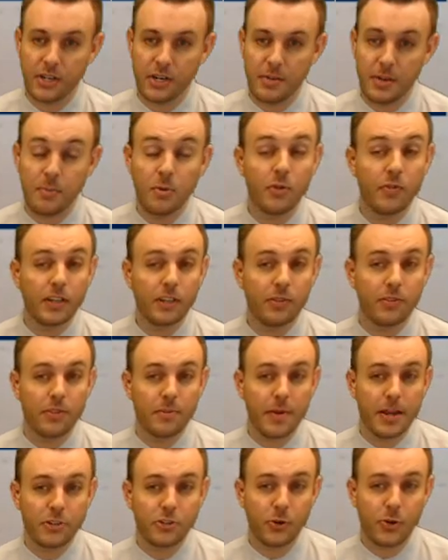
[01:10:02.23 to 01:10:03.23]
going to be moving through
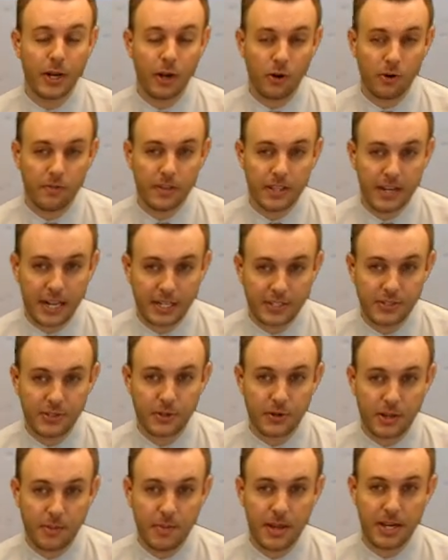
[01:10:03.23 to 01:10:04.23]
the metro here over the next
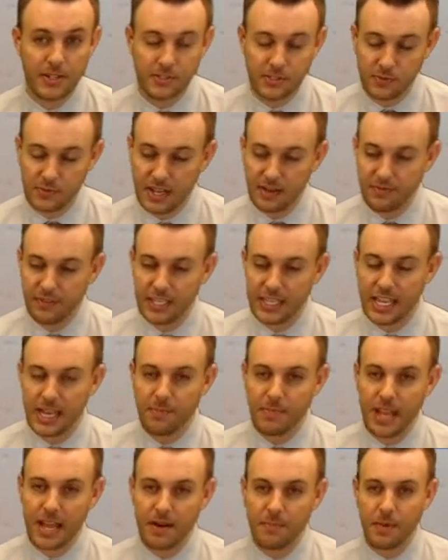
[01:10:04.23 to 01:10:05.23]
30 minutes. So definitely
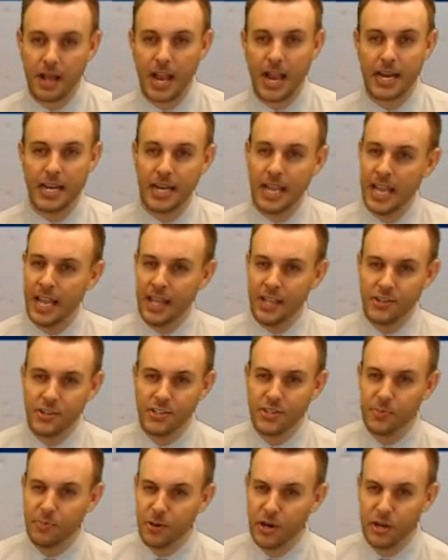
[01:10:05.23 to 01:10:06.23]
keep that in mind. And
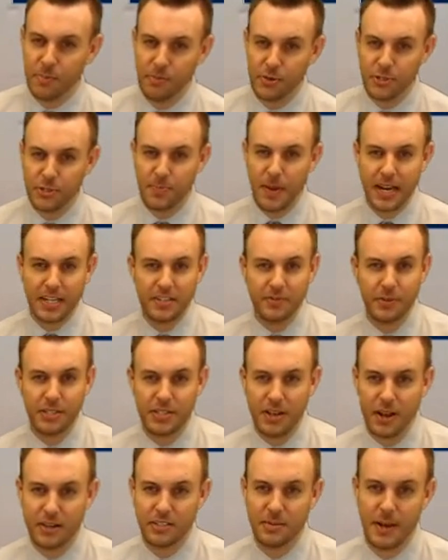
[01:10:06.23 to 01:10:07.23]
just to put it in perspective, we
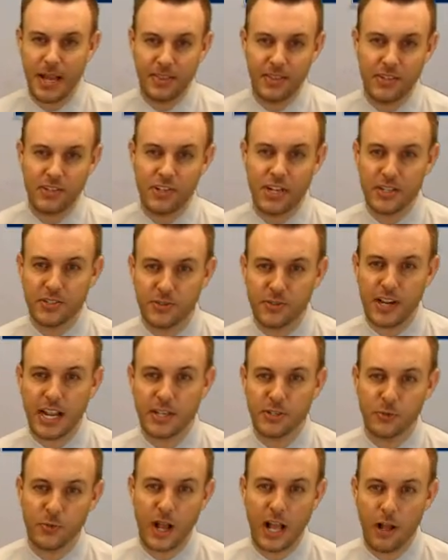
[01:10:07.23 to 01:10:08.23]
talked about this yesterday
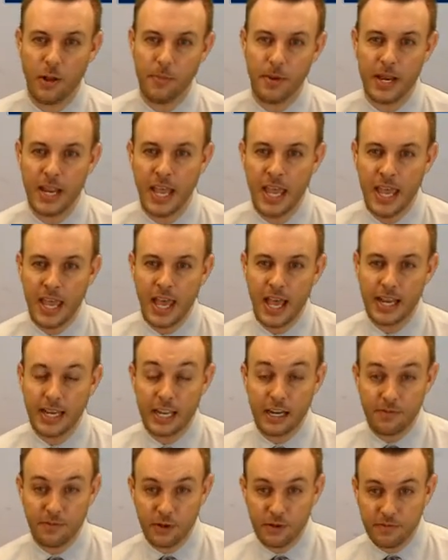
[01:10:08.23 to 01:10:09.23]
as well, but
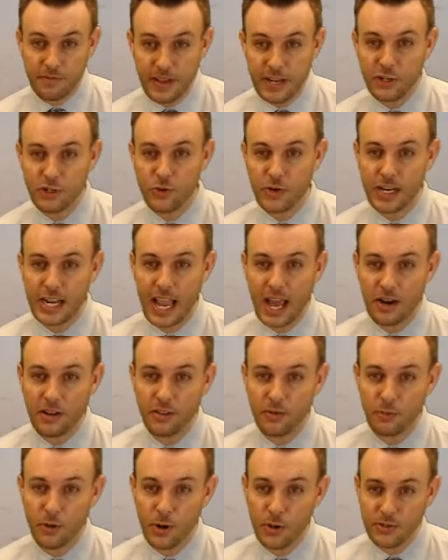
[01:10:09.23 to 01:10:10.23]
again, if you're venturing out
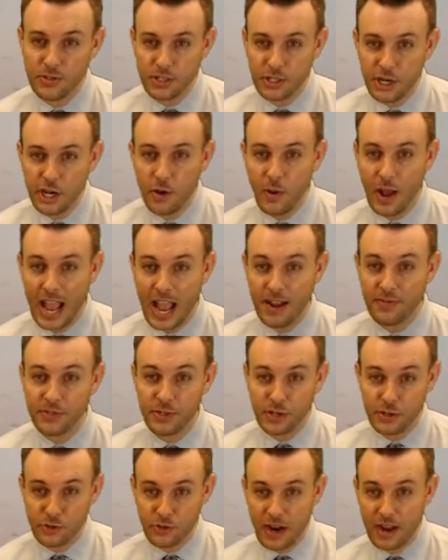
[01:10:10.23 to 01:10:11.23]
on the roads and you don't have
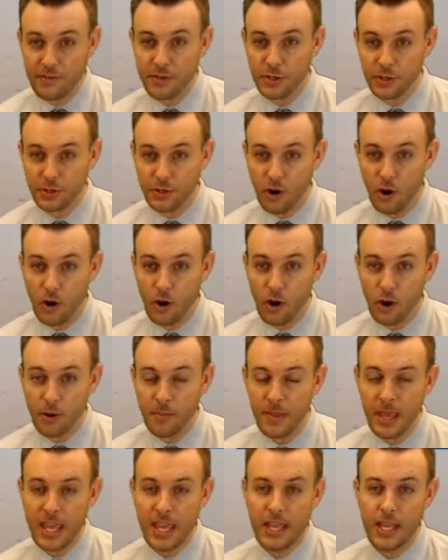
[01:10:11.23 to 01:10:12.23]
to, you're driving your
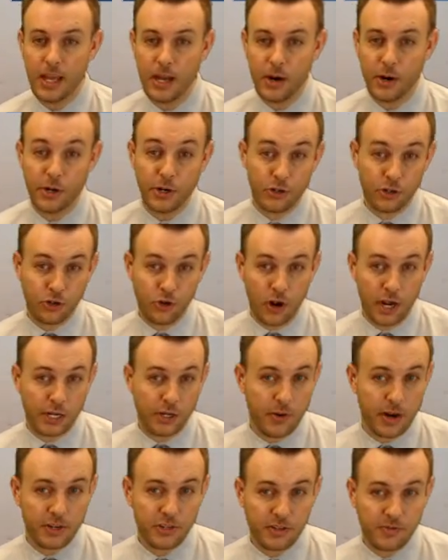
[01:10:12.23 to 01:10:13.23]
car or your
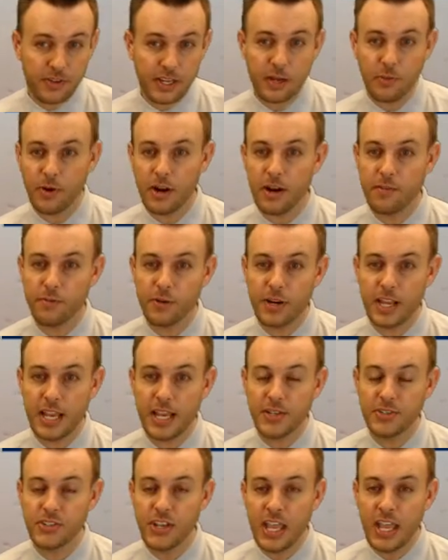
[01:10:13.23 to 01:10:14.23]
truck, your SUV, whatever it
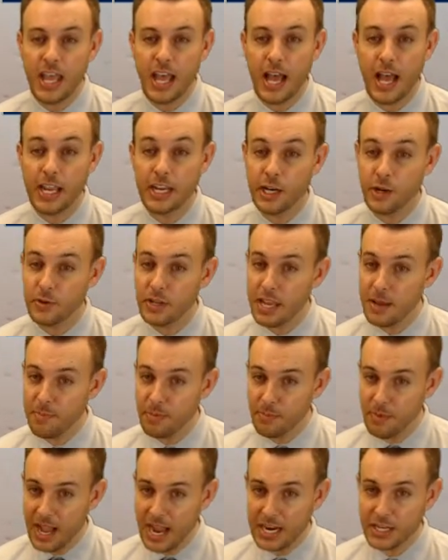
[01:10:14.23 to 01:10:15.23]
is, keep
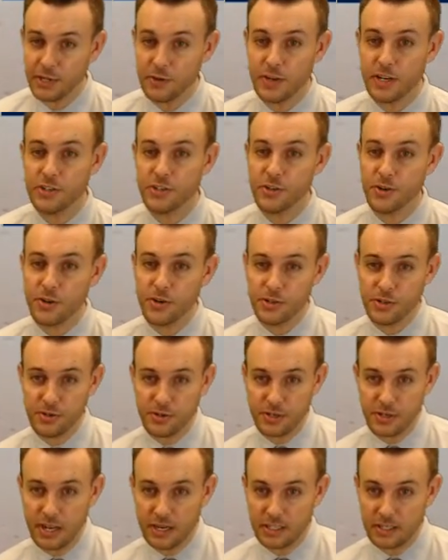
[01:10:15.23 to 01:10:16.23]
in mind your insurance, your
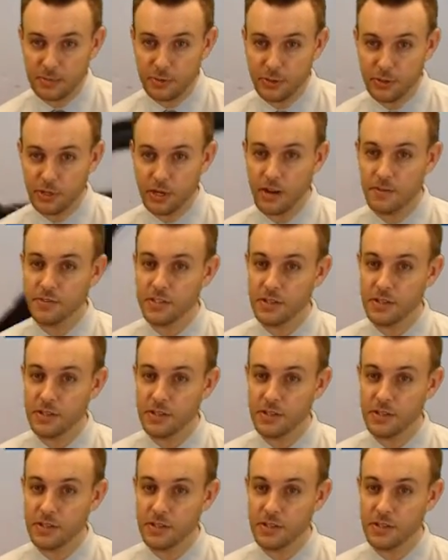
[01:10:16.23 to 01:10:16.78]
deductible, if